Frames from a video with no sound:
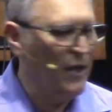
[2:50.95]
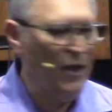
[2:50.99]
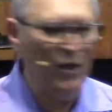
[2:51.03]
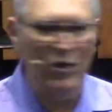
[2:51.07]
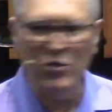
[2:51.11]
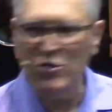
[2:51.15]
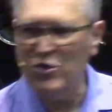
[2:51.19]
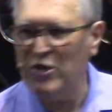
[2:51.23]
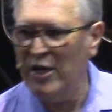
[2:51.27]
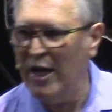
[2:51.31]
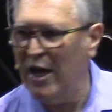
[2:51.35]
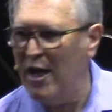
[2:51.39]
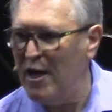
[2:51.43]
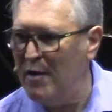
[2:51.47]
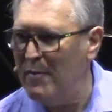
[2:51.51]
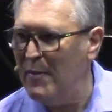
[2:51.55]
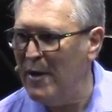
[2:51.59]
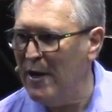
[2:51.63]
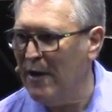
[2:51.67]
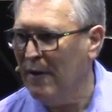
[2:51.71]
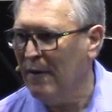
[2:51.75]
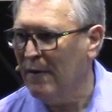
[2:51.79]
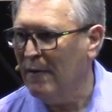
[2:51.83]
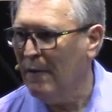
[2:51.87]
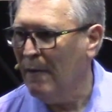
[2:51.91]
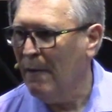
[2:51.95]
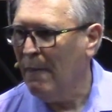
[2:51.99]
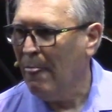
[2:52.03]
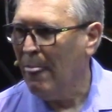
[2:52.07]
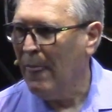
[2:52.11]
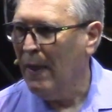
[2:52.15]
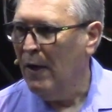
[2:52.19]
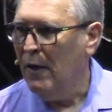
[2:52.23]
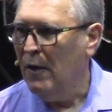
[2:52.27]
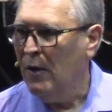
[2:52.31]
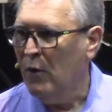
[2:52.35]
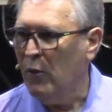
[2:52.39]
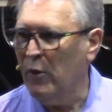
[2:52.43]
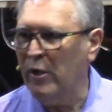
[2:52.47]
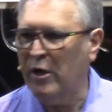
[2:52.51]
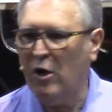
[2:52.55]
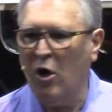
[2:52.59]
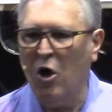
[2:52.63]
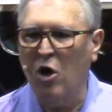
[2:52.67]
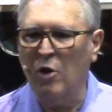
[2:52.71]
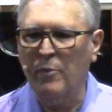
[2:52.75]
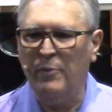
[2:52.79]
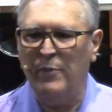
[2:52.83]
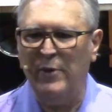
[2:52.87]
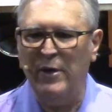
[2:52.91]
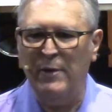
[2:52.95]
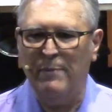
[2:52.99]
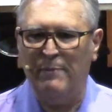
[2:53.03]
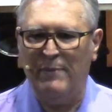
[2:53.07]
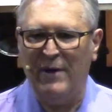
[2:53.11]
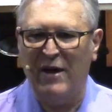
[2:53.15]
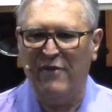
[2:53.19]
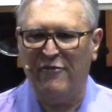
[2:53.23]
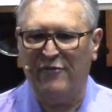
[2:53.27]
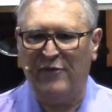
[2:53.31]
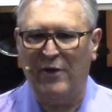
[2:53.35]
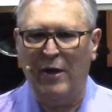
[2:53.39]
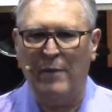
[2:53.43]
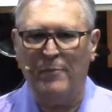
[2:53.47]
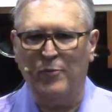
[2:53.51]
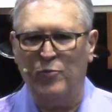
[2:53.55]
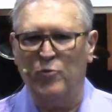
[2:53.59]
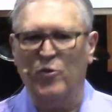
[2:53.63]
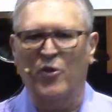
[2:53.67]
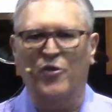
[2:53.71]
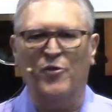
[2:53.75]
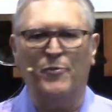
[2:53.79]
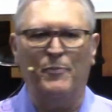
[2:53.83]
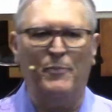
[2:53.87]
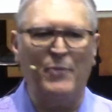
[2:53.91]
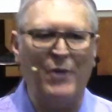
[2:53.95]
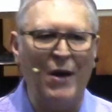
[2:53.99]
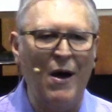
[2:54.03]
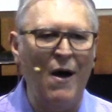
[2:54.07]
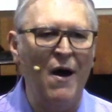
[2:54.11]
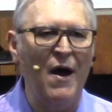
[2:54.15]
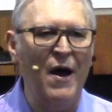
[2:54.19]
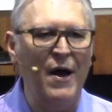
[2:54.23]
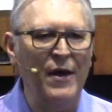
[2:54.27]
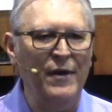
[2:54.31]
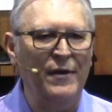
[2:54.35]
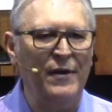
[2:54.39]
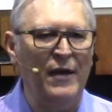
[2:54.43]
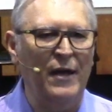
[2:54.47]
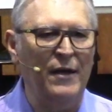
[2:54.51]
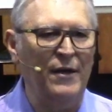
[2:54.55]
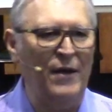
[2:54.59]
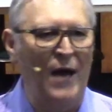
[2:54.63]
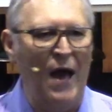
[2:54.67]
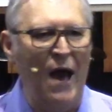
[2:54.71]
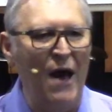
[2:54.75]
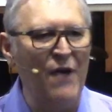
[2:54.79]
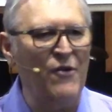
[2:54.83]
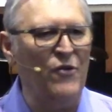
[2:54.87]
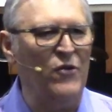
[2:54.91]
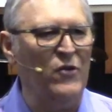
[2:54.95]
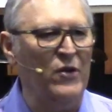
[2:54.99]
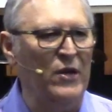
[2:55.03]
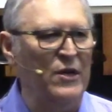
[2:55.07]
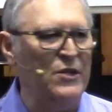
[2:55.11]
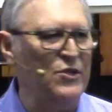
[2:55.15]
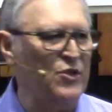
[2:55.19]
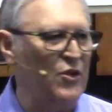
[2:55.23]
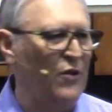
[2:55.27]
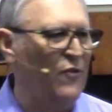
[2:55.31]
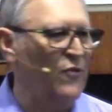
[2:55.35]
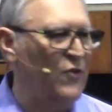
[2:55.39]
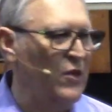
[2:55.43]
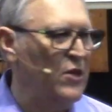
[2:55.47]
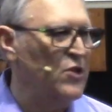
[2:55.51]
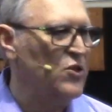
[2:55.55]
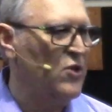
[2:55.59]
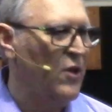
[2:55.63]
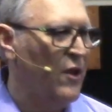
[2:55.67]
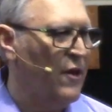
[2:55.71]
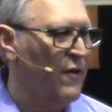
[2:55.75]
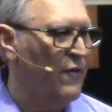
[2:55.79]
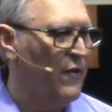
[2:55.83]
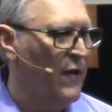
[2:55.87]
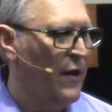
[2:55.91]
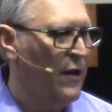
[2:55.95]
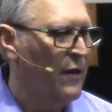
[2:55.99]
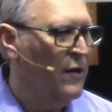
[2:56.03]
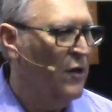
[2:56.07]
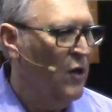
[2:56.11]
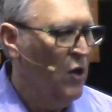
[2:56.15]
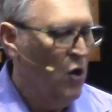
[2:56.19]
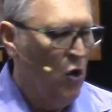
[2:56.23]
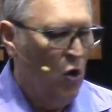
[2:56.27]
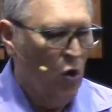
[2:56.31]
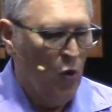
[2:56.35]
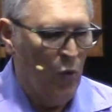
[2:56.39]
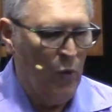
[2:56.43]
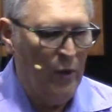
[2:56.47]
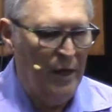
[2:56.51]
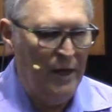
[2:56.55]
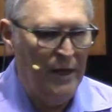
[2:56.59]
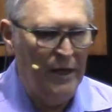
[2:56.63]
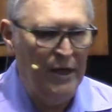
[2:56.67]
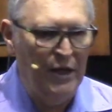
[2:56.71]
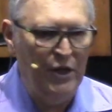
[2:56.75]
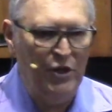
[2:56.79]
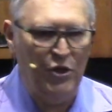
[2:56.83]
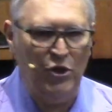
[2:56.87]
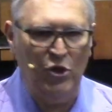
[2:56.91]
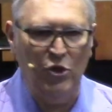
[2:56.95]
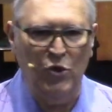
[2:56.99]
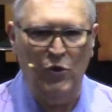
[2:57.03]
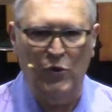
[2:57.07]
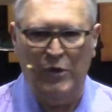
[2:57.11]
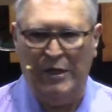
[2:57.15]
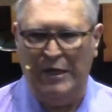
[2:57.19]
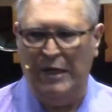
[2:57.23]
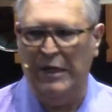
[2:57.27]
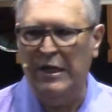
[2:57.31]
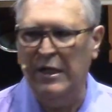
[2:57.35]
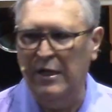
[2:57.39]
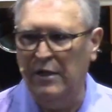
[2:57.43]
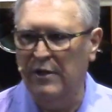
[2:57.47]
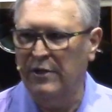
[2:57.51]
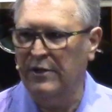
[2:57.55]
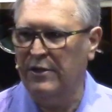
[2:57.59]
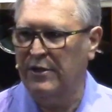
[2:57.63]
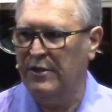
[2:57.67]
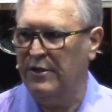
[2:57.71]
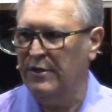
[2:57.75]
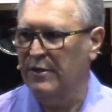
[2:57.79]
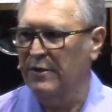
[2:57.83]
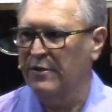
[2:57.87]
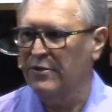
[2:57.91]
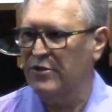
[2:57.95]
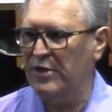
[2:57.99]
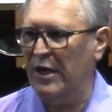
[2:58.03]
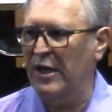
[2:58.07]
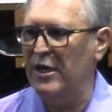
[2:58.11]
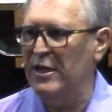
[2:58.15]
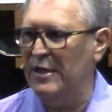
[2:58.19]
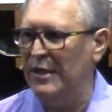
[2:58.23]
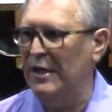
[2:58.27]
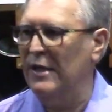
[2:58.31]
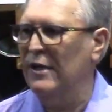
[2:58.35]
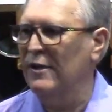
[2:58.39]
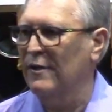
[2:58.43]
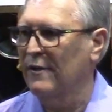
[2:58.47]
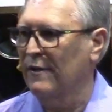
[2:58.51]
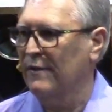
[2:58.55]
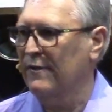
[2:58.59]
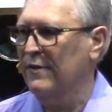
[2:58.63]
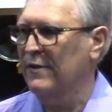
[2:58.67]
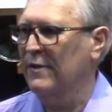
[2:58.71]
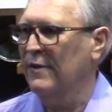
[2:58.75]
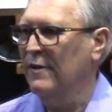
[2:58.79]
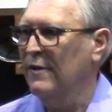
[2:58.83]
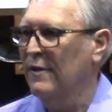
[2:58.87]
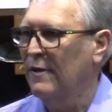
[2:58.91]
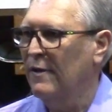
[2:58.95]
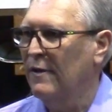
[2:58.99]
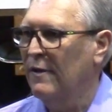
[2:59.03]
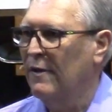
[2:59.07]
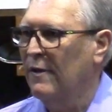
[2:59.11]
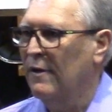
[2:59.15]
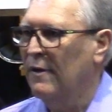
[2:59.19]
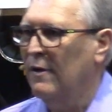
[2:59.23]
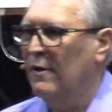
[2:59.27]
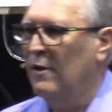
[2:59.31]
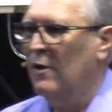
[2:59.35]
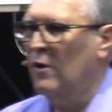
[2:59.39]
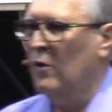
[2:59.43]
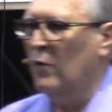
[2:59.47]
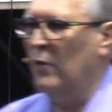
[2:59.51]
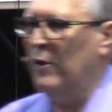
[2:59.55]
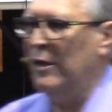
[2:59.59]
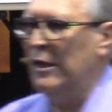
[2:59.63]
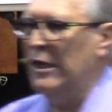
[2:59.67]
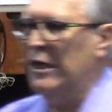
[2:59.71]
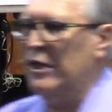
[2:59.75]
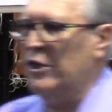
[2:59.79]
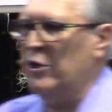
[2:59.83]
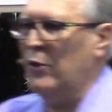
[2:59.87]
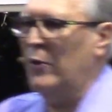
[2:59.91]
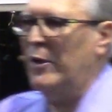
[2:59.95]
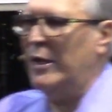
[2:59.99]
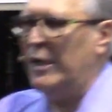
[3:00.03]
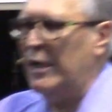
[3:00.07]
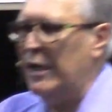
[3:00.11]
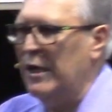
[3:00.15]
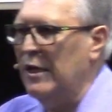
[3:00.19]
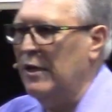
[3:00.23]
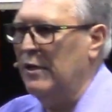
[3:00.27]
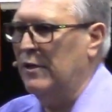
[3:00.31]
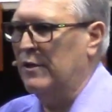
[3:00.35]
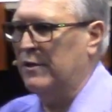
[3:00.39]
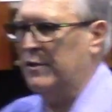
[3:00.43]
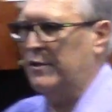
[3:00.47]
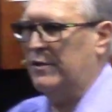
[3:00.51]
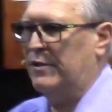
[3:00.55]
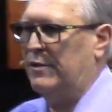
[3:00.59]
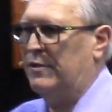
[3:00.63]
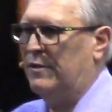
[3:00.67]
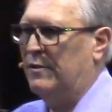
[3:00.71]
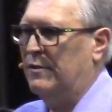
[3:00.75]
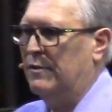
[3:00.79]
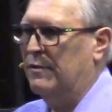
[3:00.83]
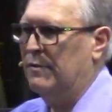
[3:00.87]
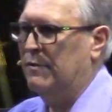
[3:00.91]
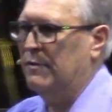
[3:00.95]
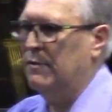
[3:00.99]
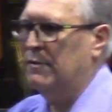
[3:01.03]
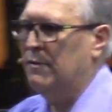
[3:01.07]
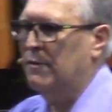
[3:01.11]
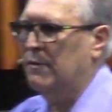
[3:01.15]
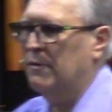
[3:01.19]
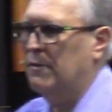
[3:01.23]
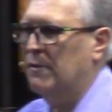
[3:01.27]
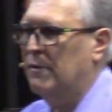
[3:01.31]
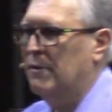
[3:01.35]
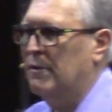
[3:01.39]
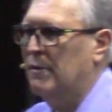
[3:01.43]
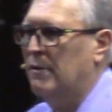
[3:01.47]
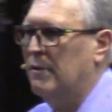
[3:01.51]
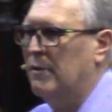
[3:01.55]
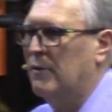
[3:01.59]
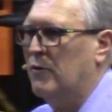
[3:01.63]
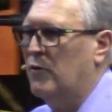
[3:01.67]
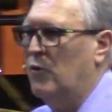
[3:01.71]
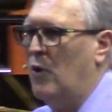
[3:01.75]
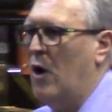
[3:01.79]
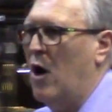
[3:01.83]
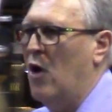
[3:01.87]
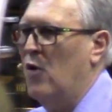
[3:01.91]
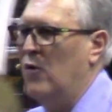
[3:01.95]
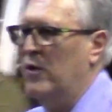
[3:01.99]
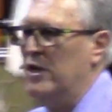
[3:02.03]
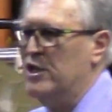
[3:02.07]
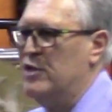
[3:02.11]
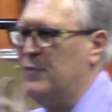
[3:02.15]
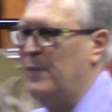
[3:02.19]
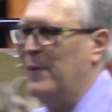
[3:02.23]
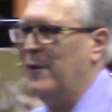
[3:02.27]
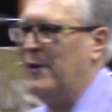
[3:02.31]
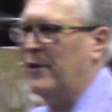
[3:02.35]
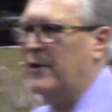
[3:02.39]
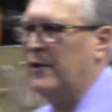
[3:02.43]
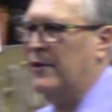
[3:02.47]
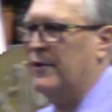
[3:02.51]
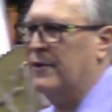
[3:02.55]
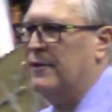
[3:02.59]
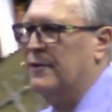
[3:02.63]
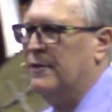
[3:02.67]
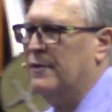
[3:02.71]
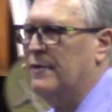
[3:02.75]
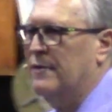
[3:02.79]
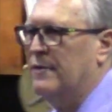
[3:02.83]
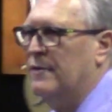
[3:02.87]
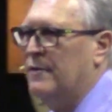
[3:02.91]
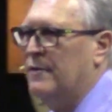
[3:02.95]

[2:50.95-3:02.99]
Can you say amen? We can't be puffed up with pride and arrogance and things like that. We need to yield. Say yield. We need to yield to Holy Spirit.